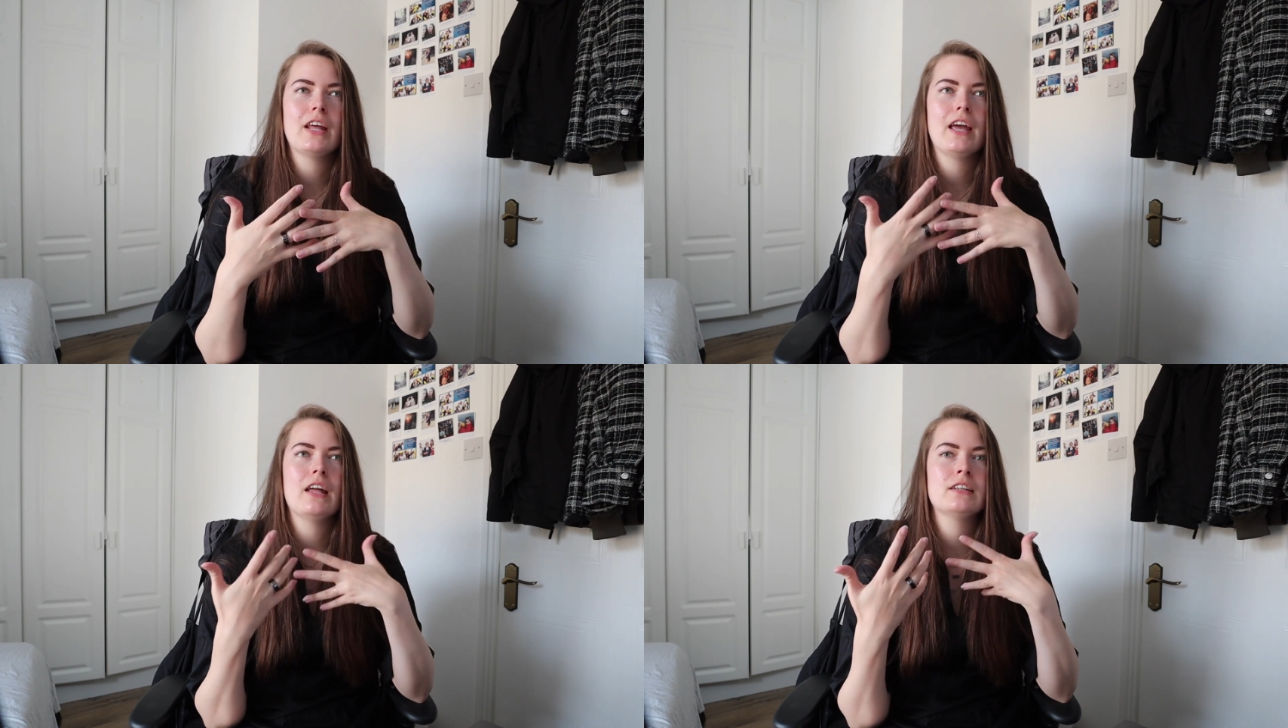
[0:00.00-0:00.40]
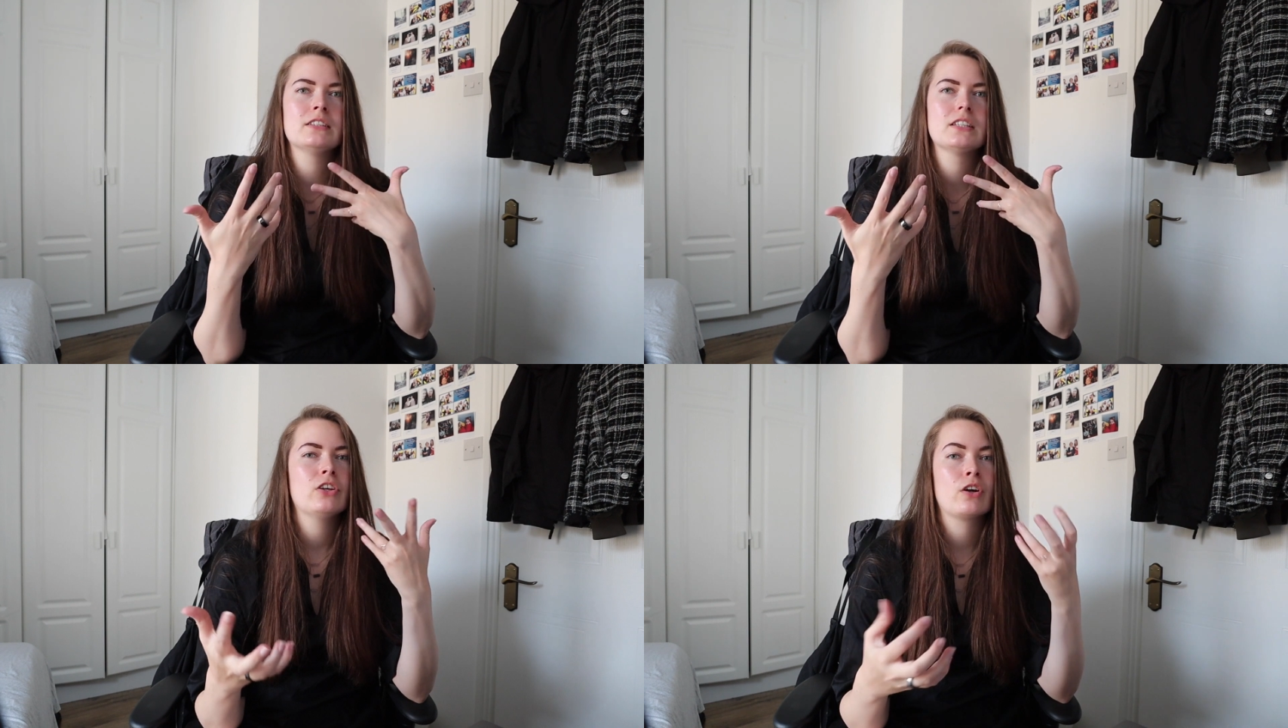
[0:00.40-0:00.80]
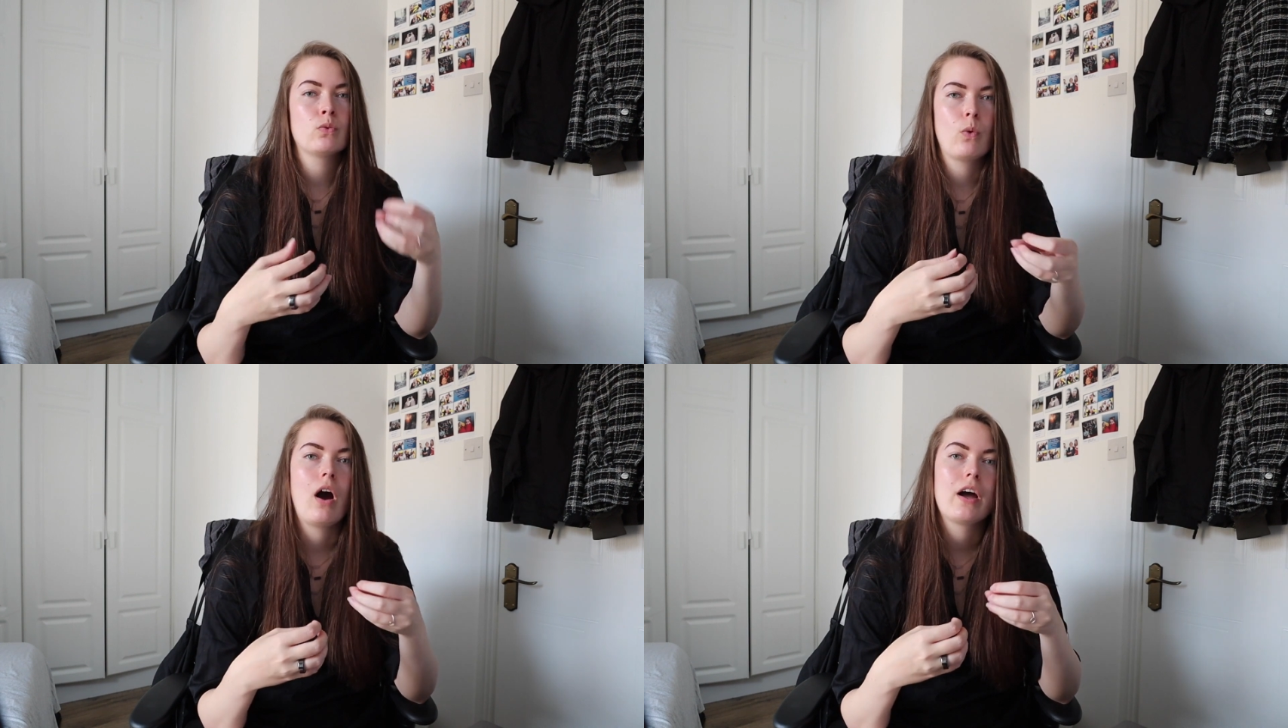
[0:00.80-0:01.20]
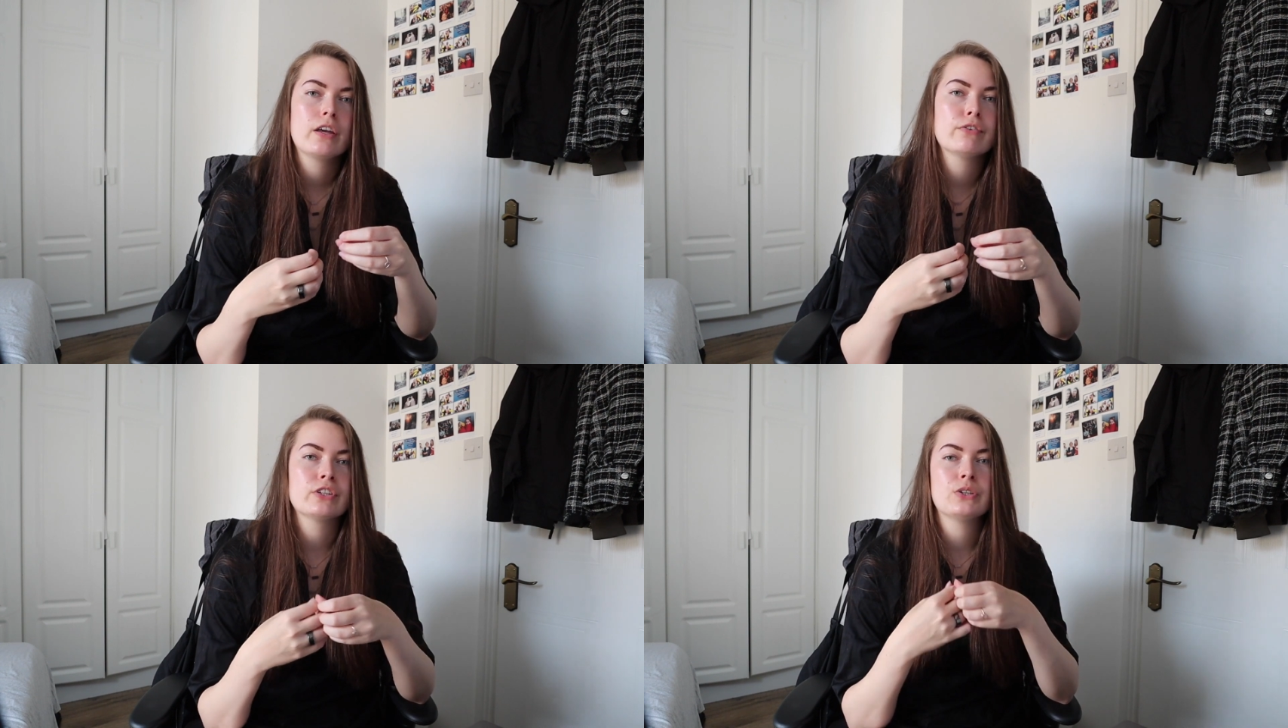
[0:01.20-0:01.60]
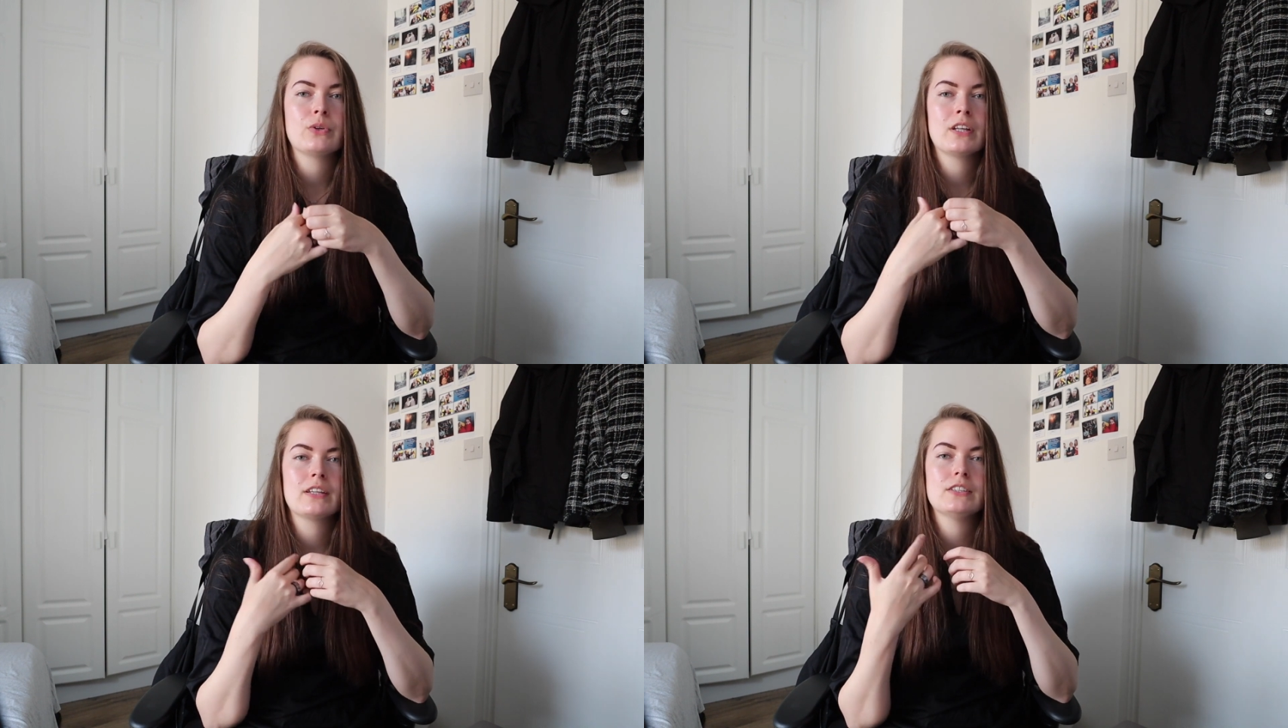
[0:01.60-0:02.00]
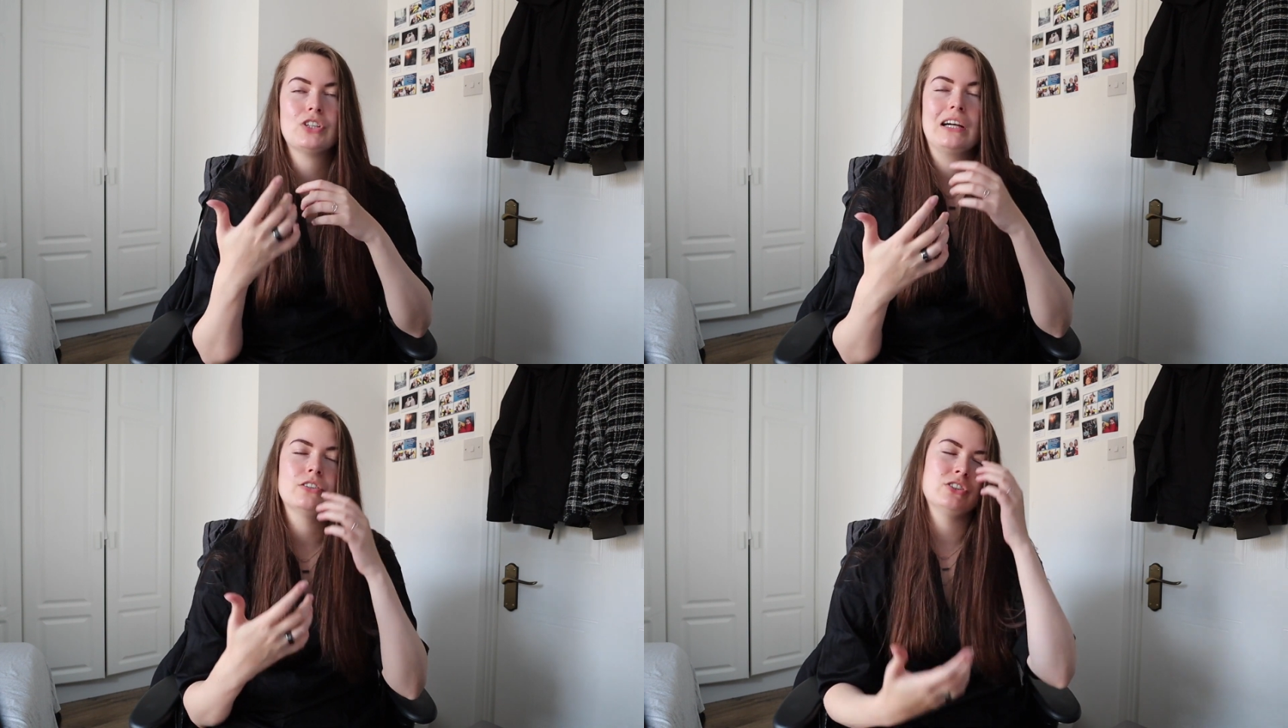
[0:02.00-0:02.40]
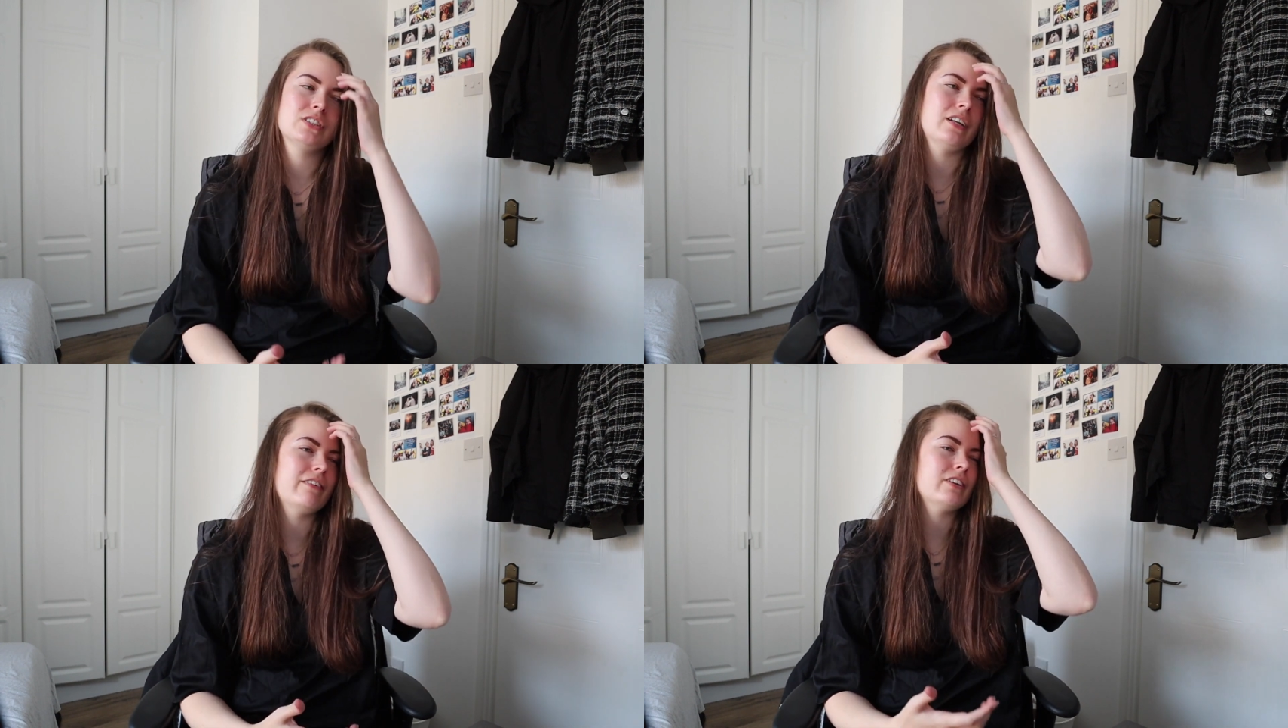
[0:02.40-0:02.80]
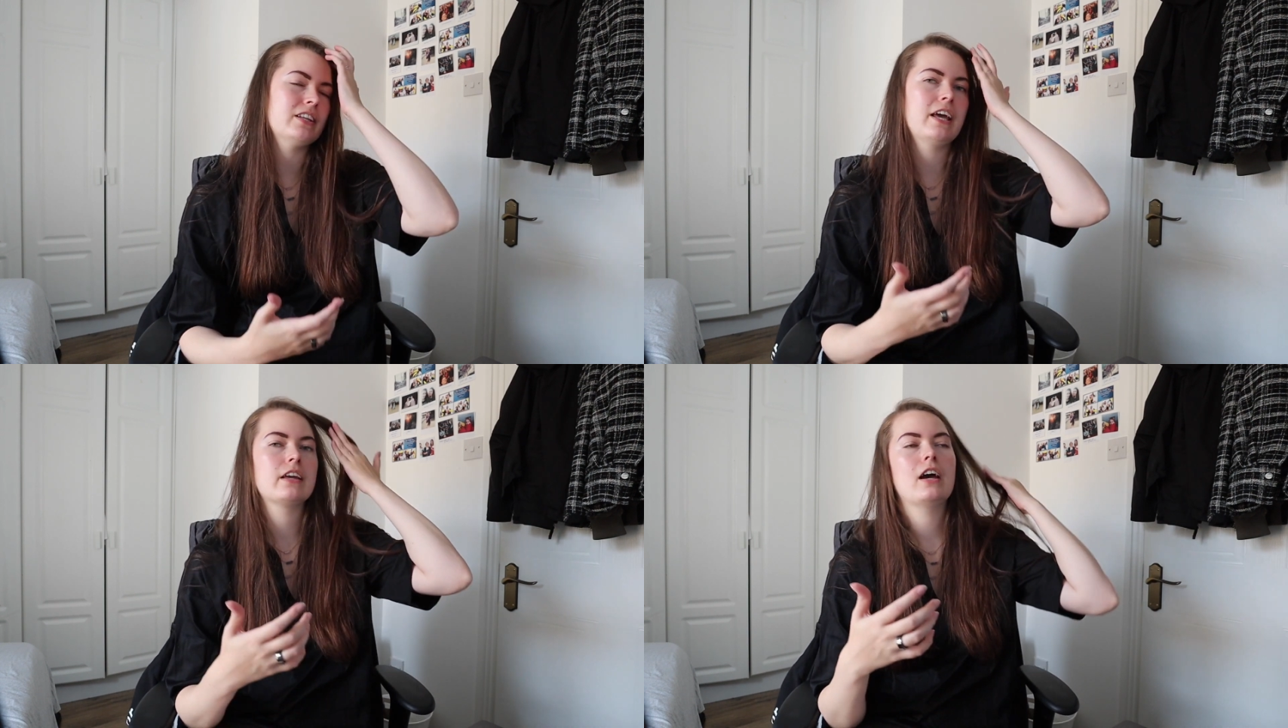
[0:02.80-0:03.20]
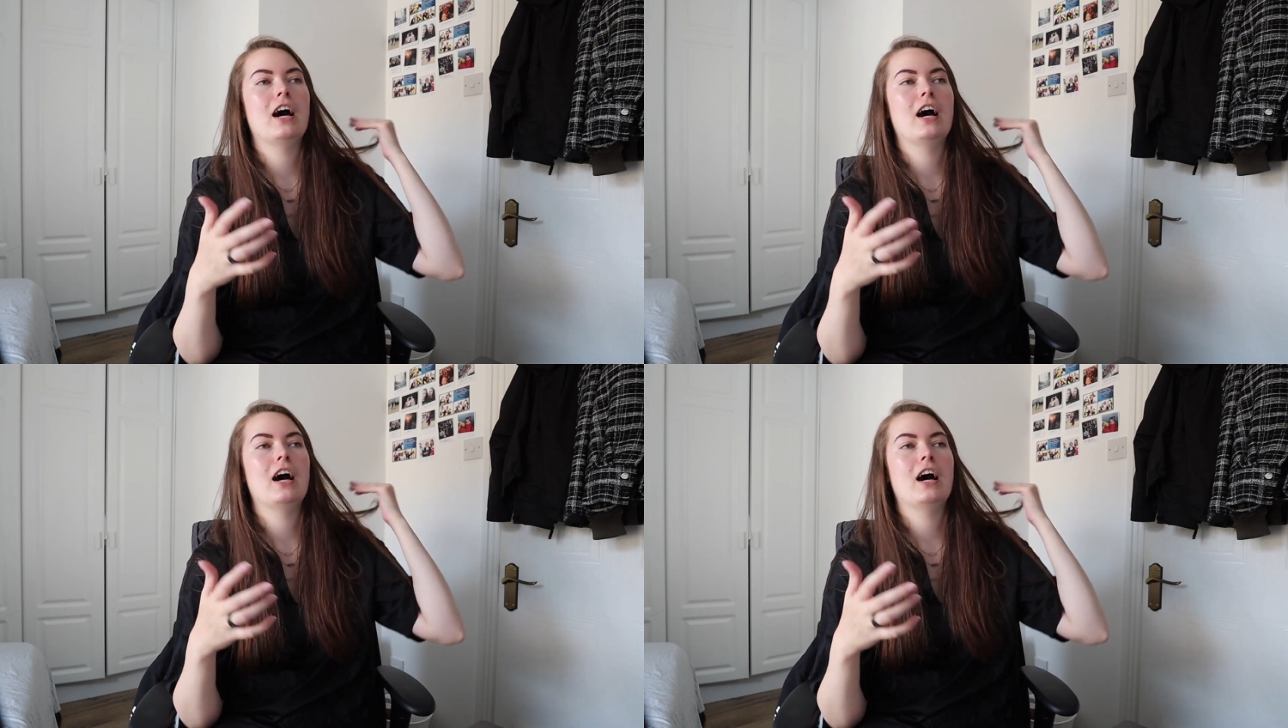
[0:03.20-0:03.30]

and your why for doing these challenges and everything,